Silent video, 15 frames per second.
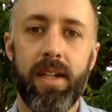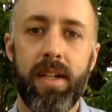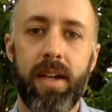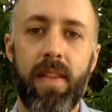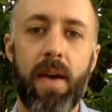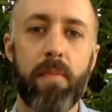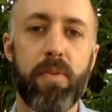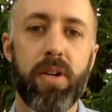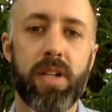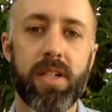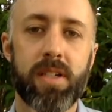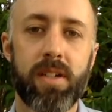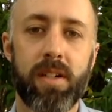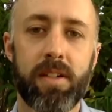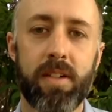And that book
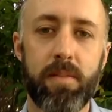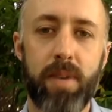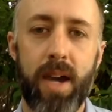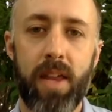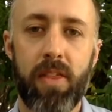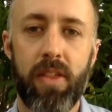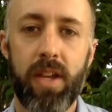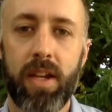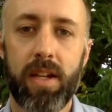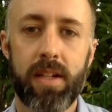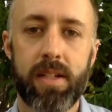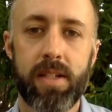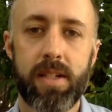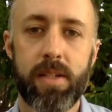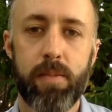is called Goodbye
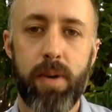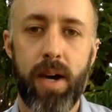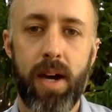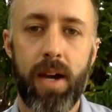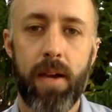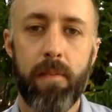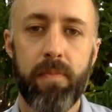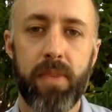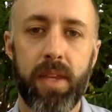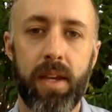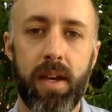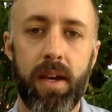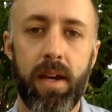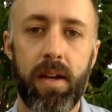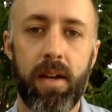Things. It's by
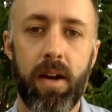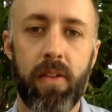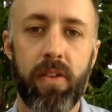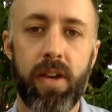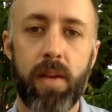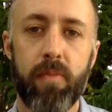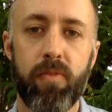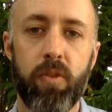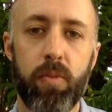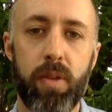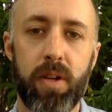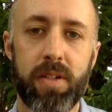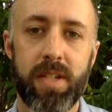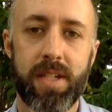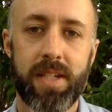an author named
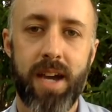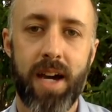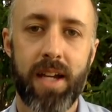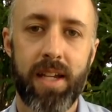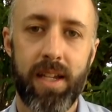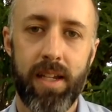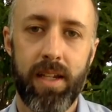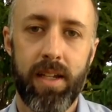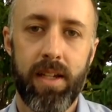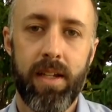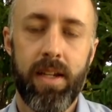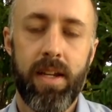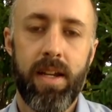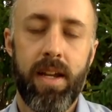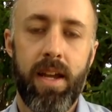Fumio Sasaki.
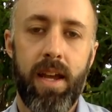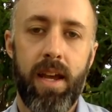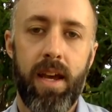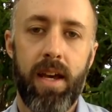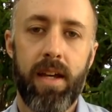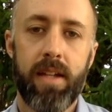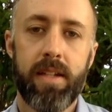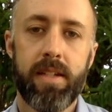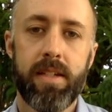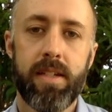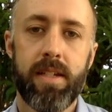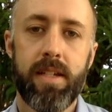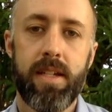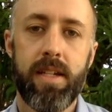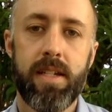And
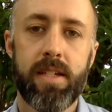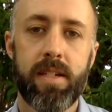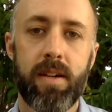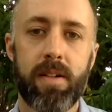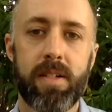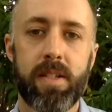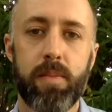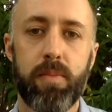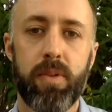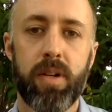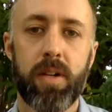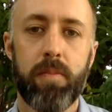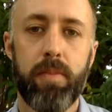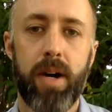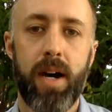he starts the
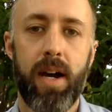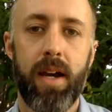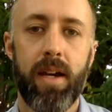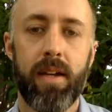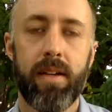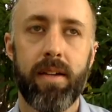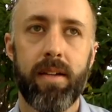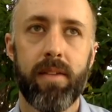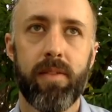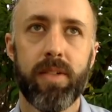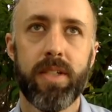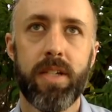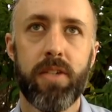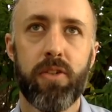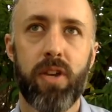book by
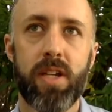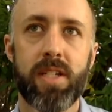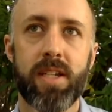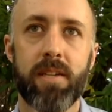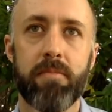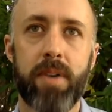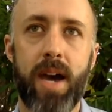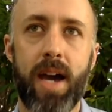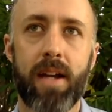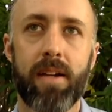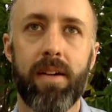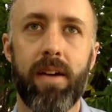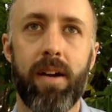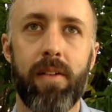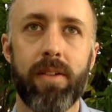really tracing back
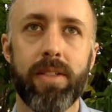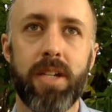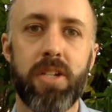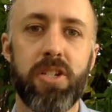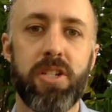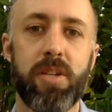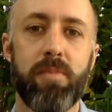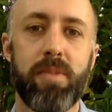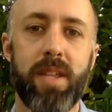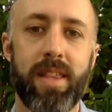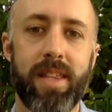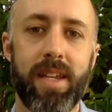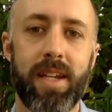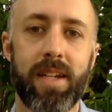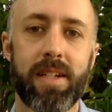our relationship to
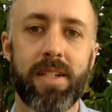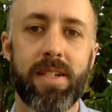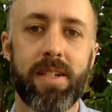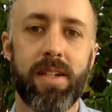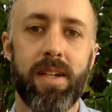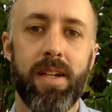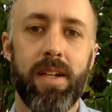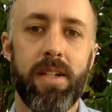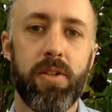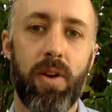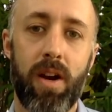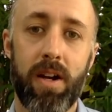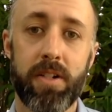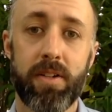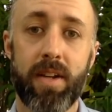things to
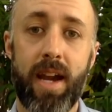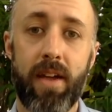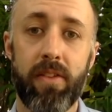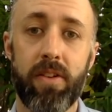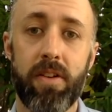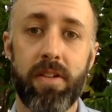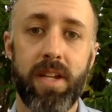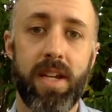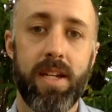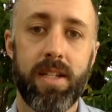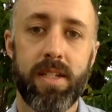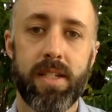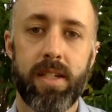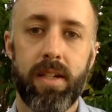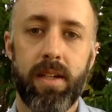our hunter-gatherer
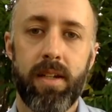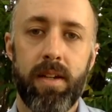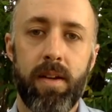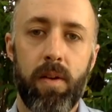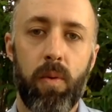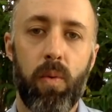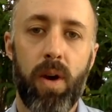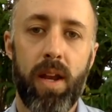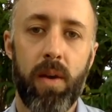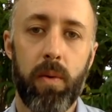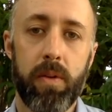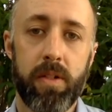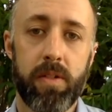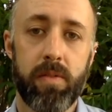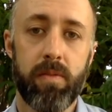days, when it
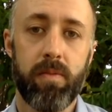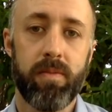was